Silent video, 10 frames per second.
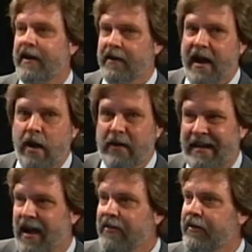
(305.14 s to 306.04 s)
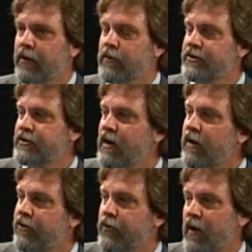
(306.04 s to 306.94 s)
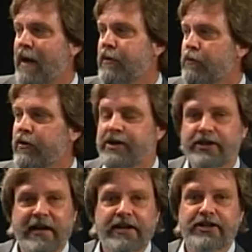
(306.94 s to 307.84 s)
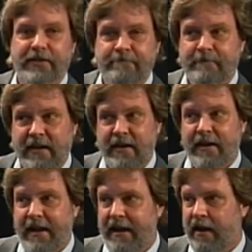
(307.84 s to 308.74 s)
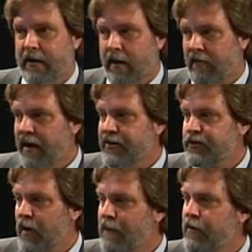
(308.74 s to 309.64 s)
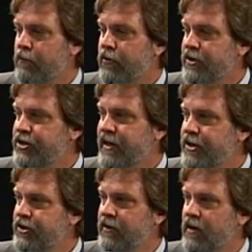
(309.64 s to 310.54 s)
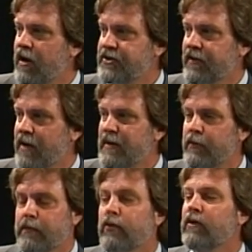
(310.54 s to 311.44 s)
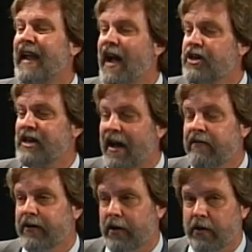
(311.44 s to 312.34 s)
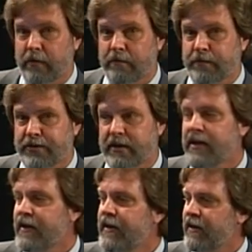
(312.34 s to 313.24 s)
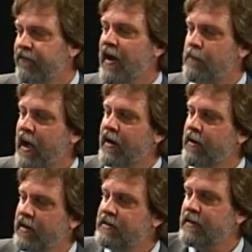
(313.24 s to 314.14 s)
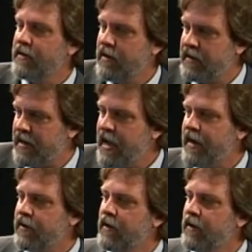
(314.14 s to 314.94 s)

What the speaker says: and how we got there was through rapid appreciation. And a lot of this rapid appreciation caused a lot of people to pull cash out of their homes. In fact, back in 1998,